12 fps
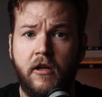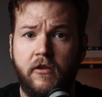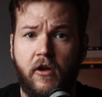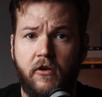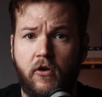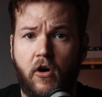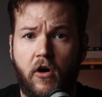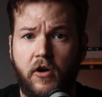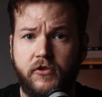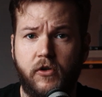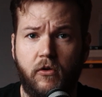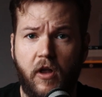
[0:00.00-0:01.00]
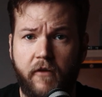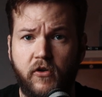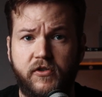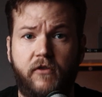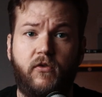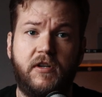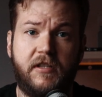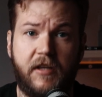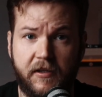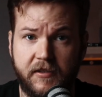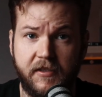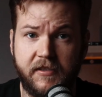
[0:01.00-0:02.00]
there are also levels of
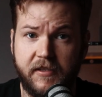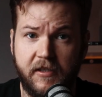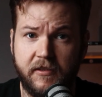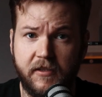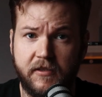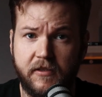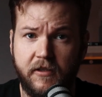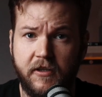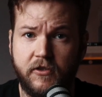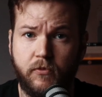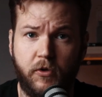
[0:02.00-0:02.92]
redundancy in this list,